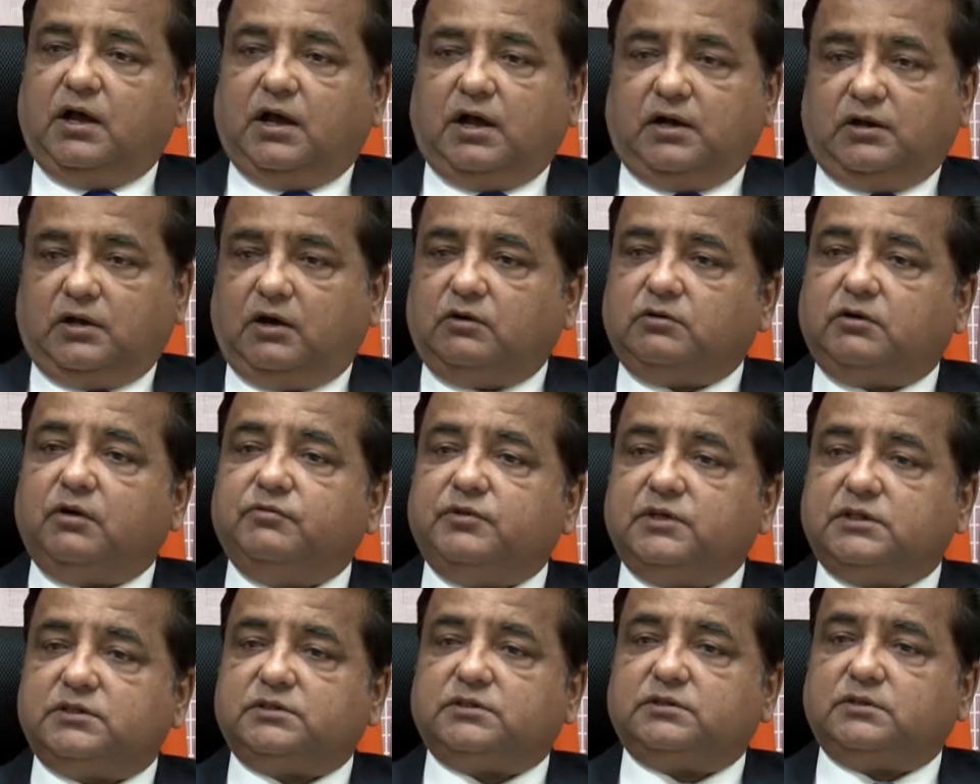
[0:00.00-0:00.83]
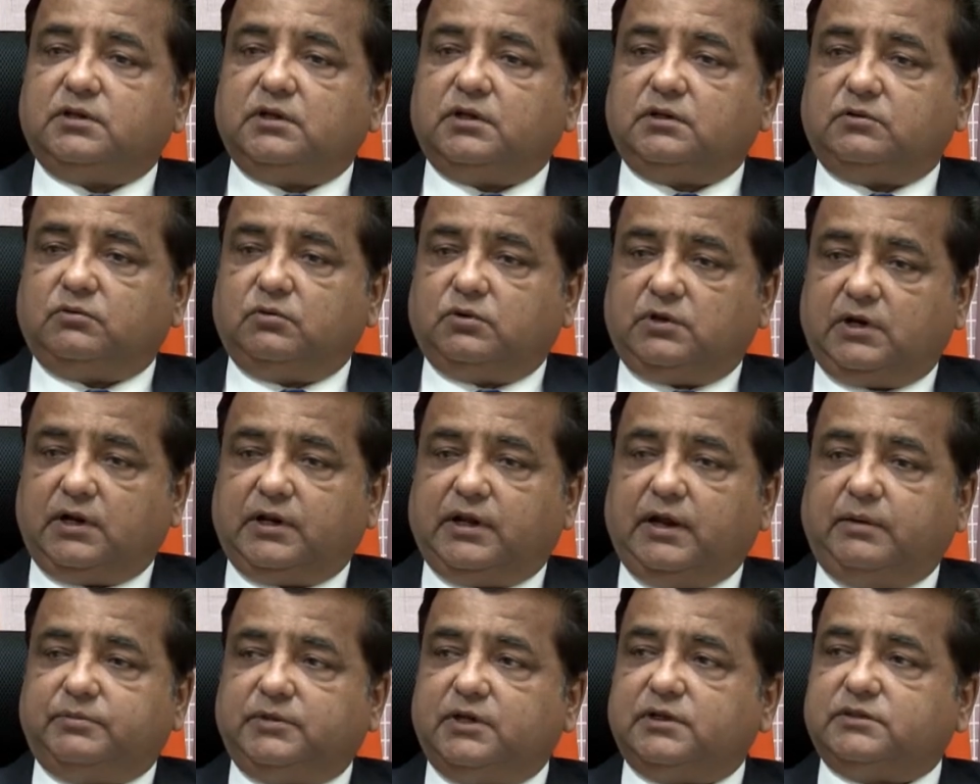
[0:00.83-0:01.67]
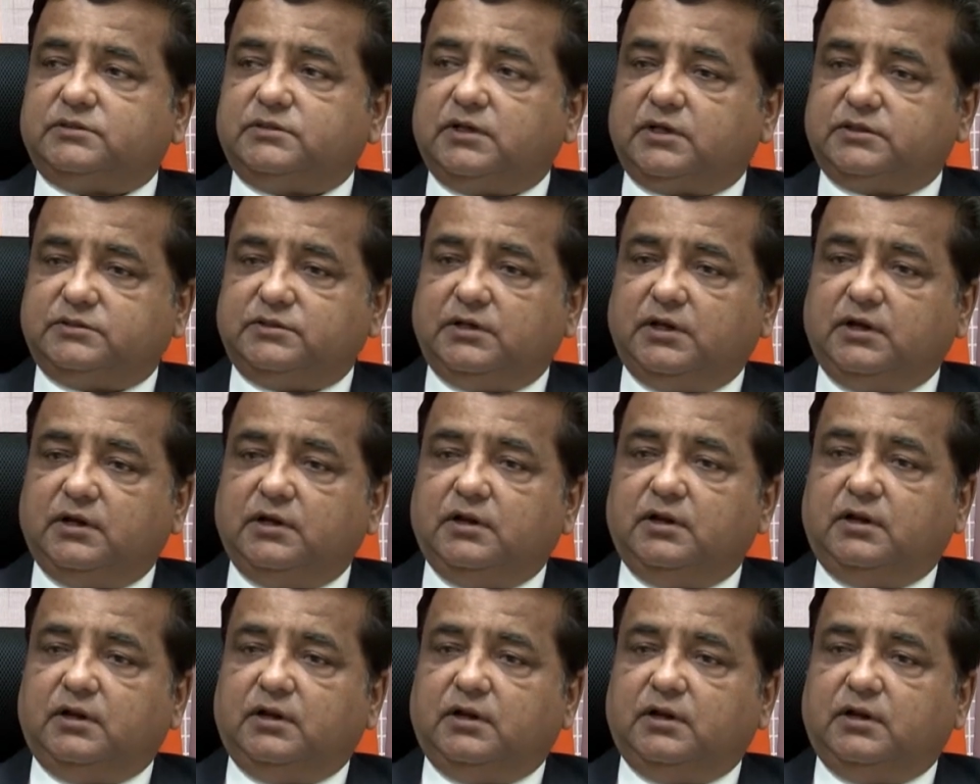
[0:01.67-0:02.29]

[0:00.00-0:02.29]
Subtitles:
and out of this total capital structure,